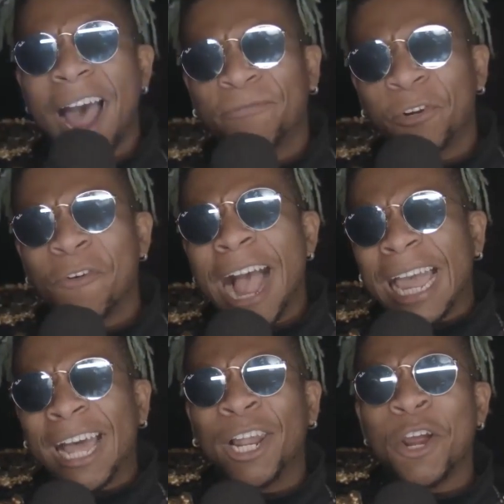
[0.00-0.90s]
After I
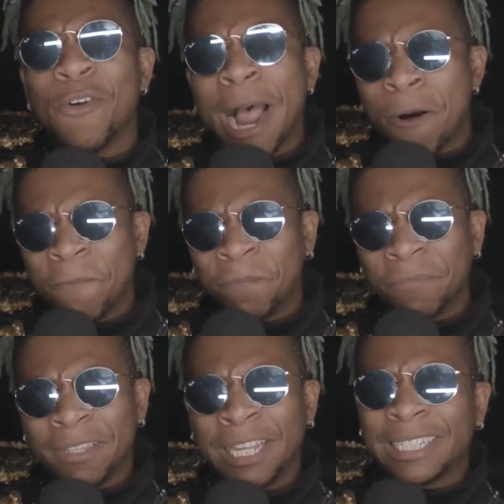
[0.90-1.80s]
clear out
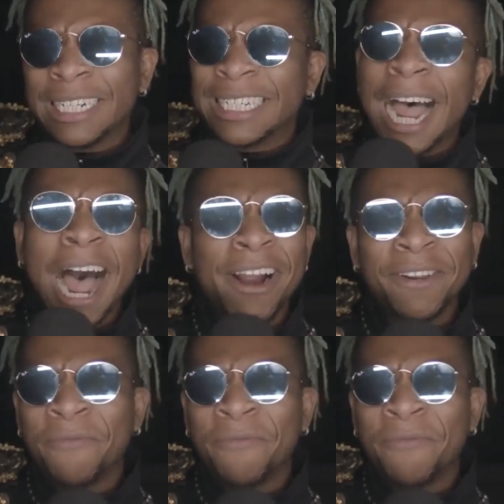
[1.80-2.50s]
this entire